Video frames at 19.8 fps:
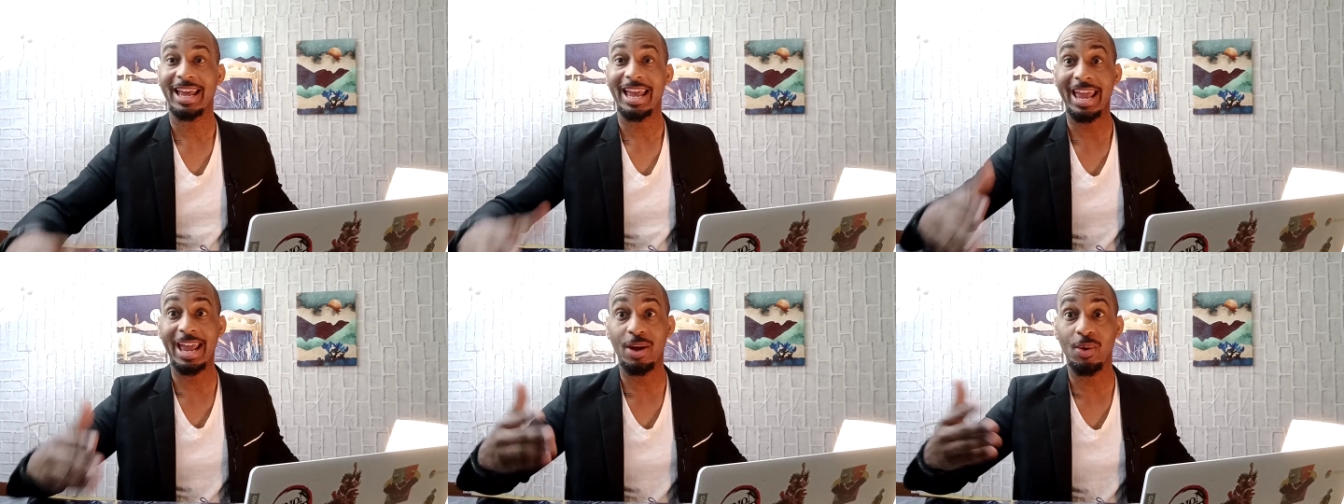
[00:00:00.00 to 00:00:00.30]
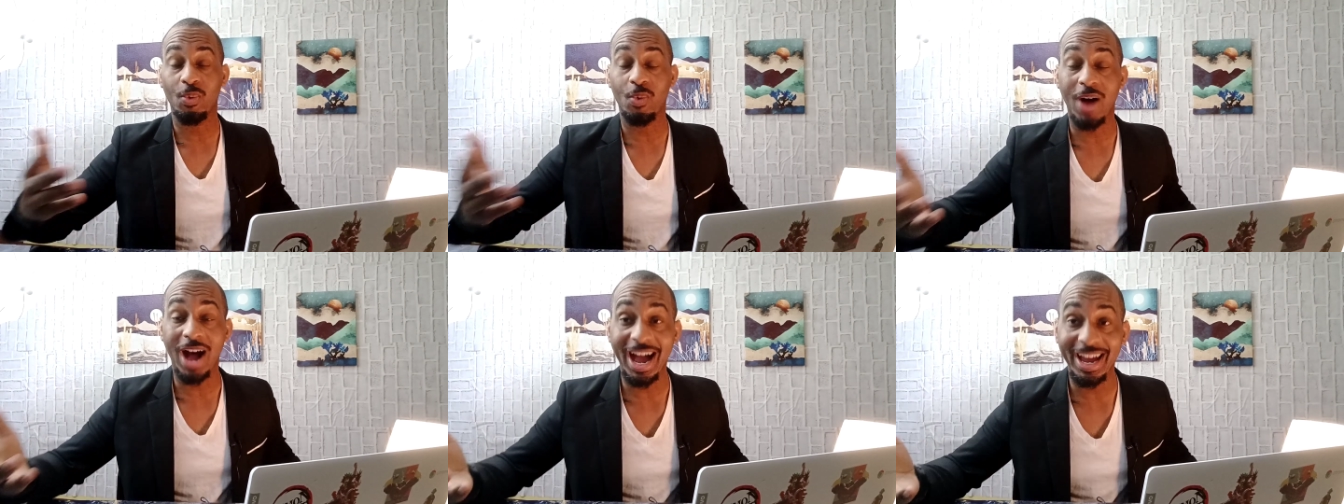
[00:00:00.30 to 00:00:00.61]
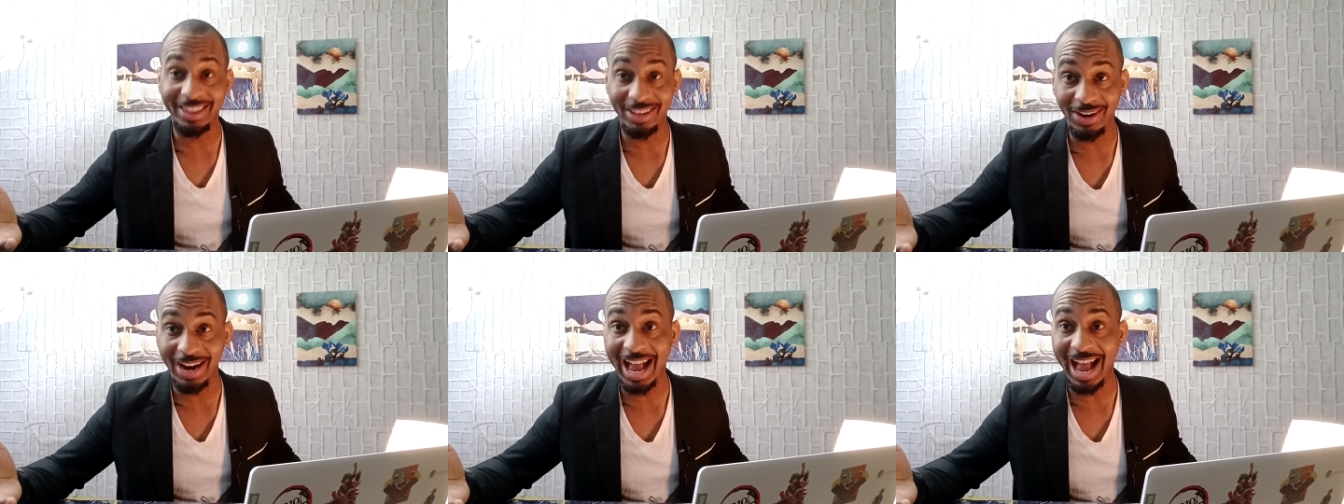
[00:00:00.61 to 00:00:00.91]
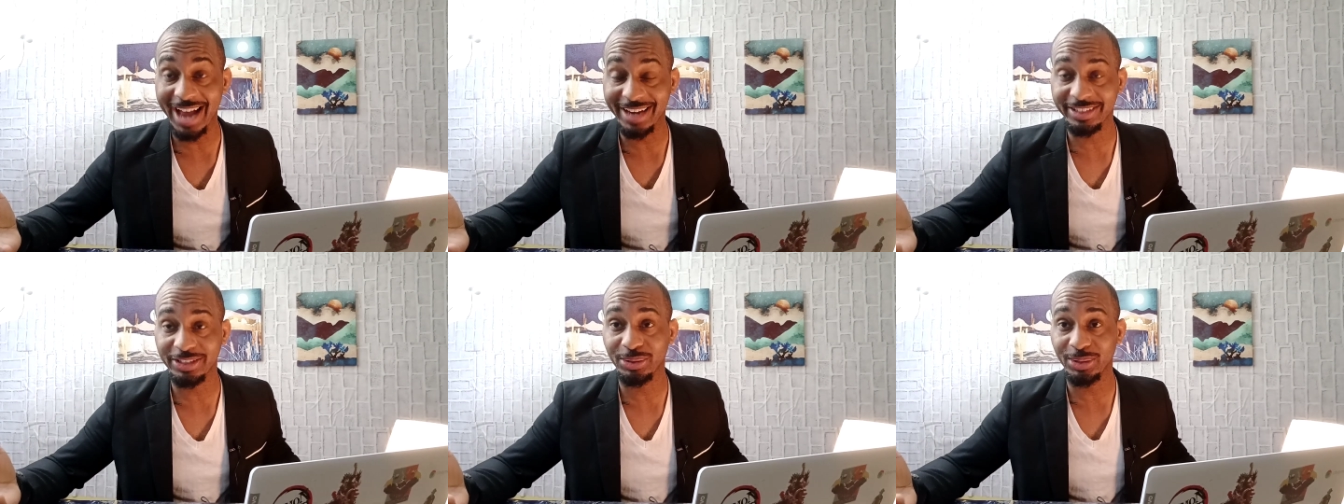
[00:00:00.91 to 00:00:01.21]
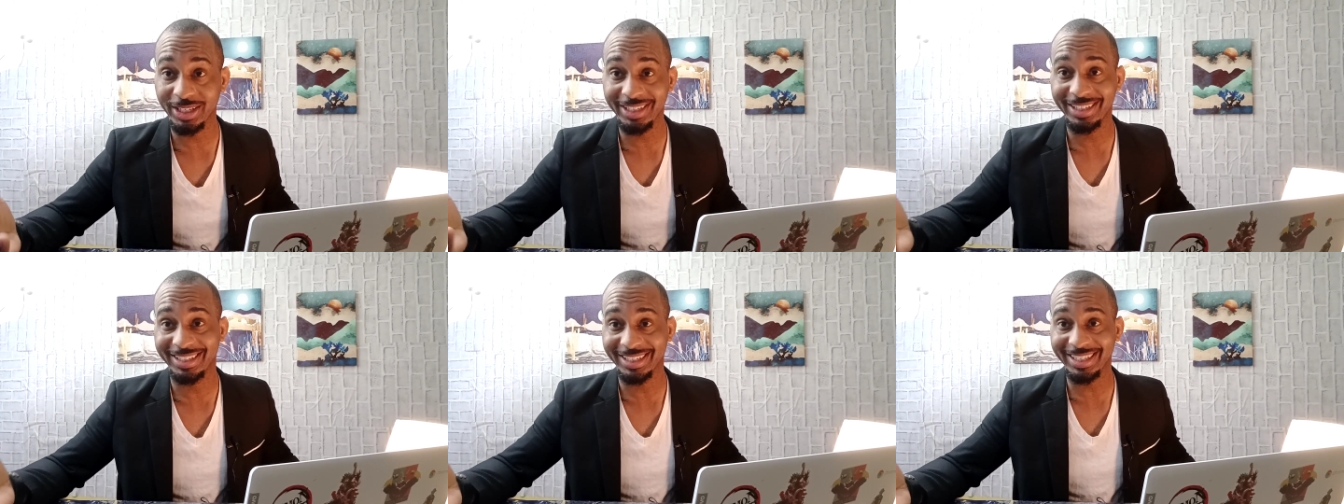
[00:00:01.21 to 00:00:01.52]
and why they're
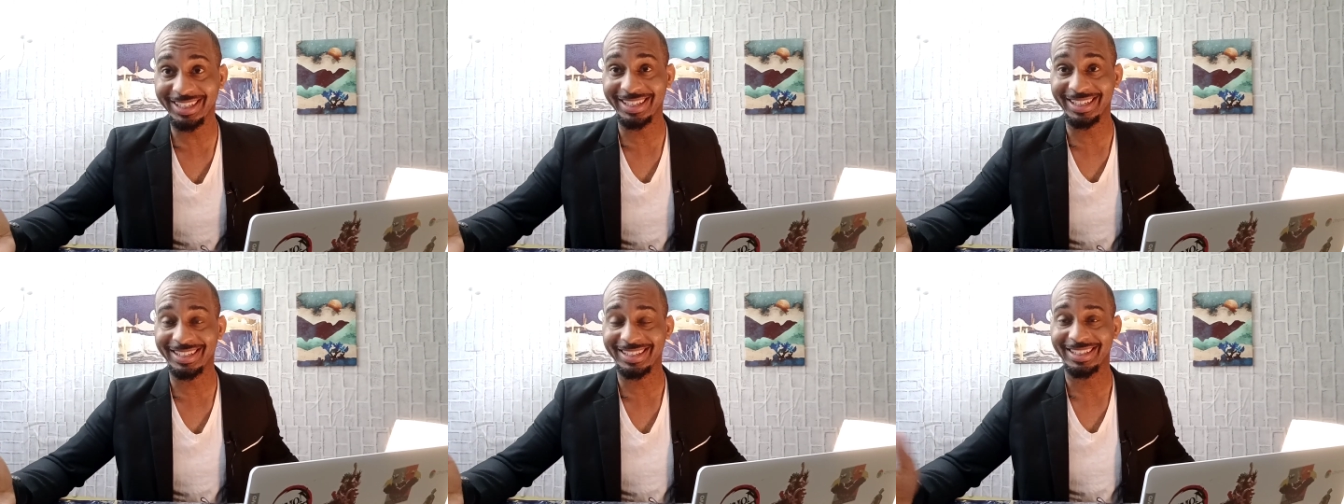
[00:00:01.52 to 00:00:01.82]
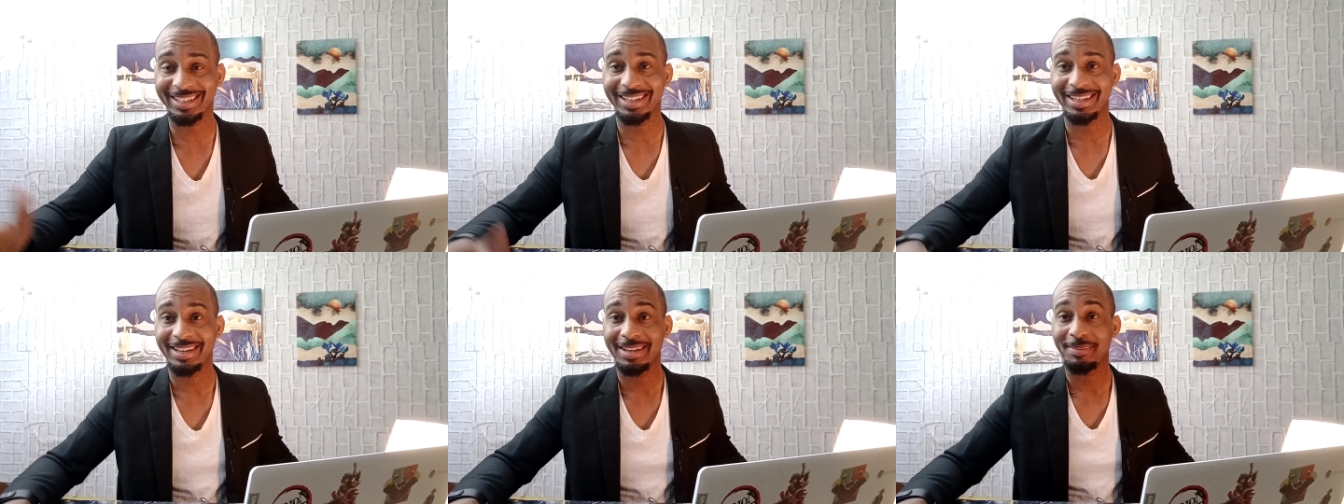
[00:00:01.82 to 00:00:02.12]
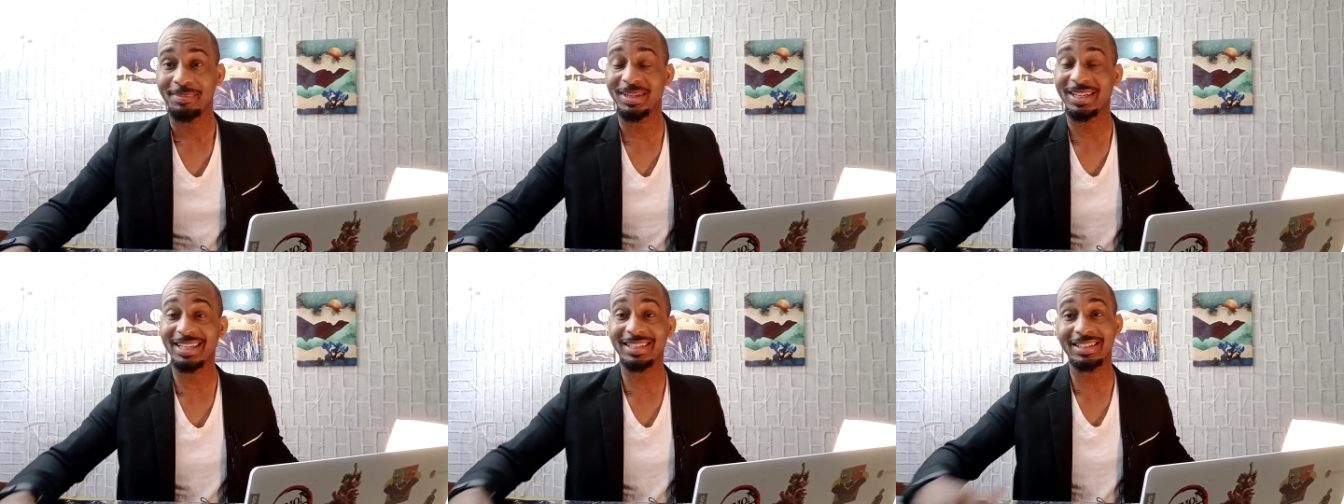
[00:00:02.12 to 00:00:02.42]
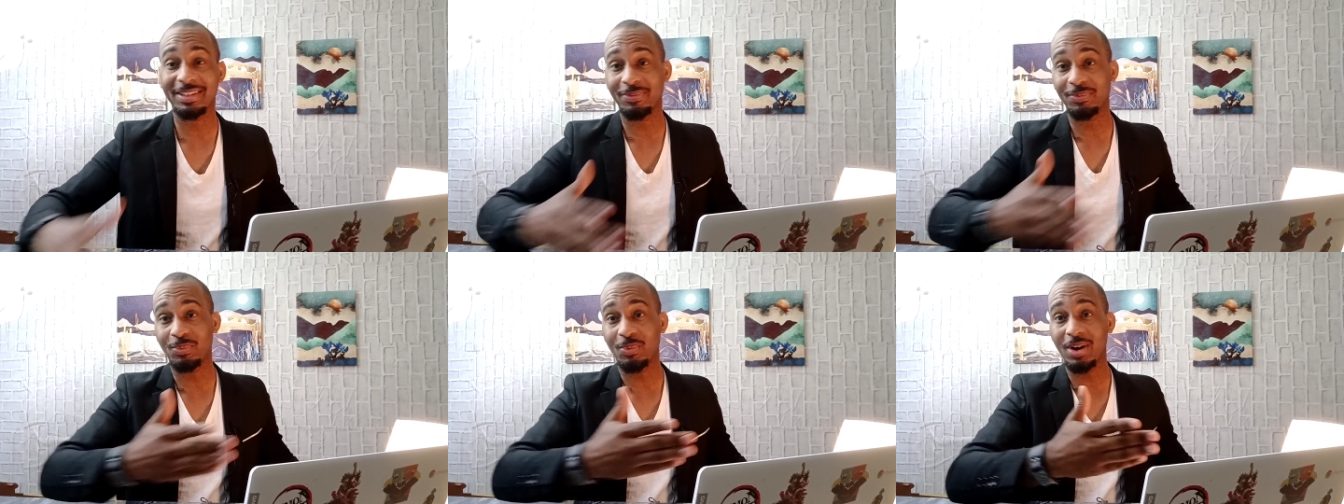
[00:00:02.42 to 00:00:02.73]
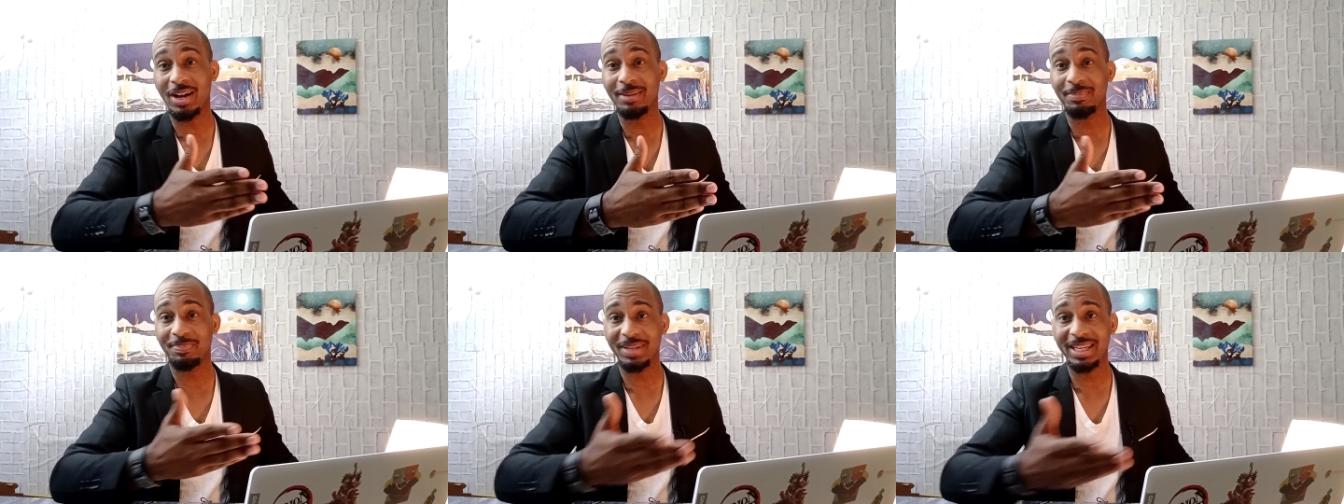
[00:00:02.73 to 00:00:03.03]
actually good. Because if
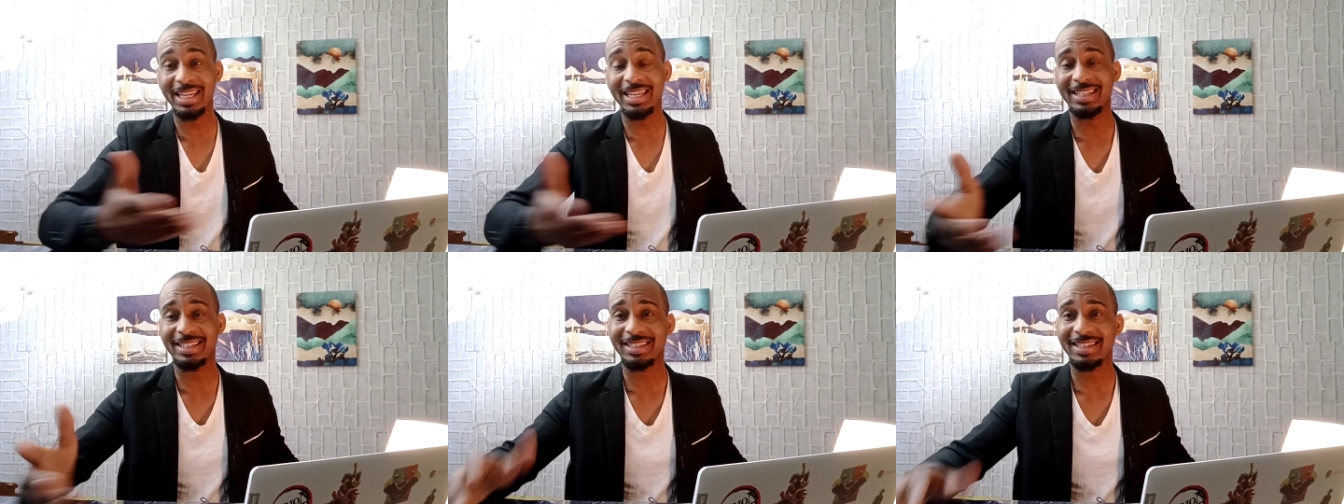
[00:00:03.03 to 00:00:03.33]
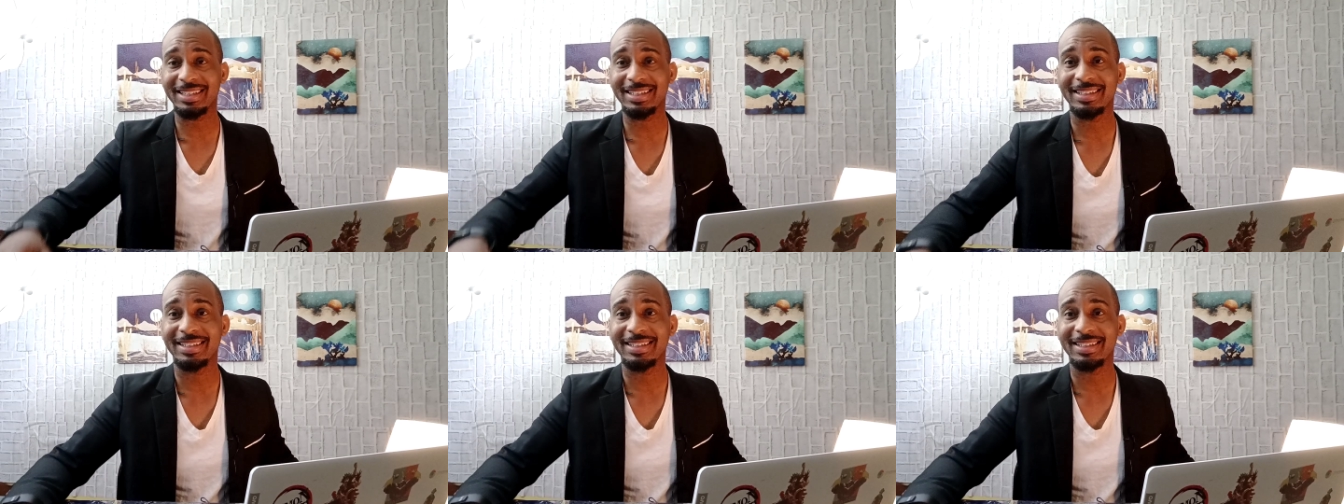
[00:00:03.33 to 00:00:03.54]
one piece